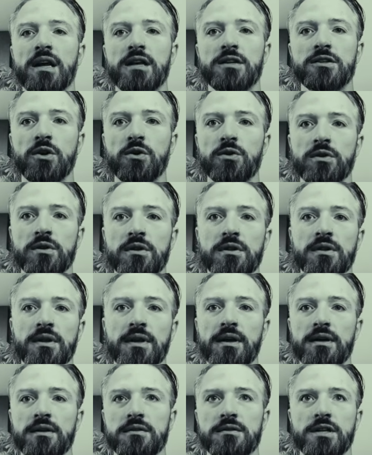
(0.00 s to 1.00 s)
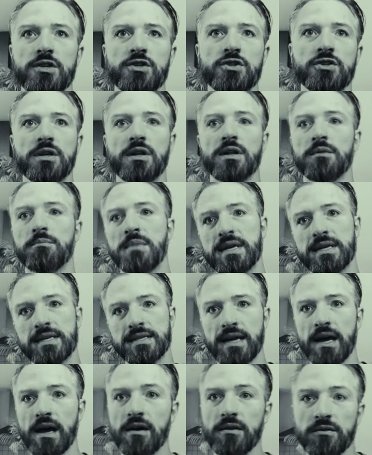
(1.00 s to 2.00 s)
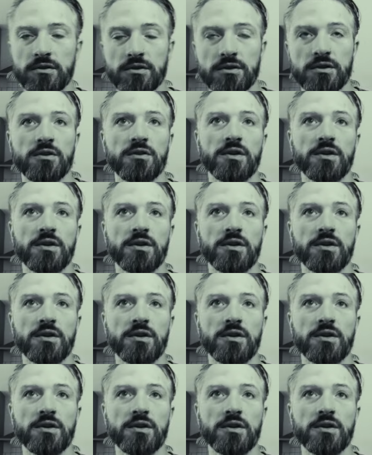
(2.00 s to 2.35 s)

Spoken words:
total digital mix down,